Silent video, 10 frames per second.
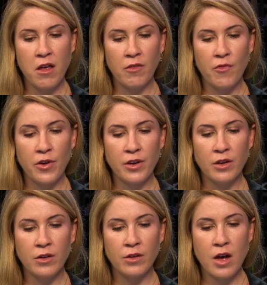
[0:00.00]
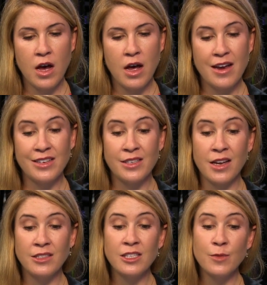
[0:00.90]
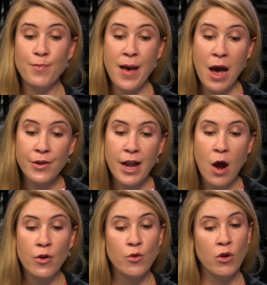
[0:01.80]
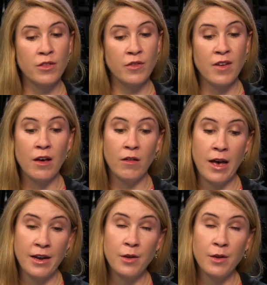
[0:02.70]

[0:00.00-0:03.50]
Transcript: California, uh, and he says it's about an hour north of LA,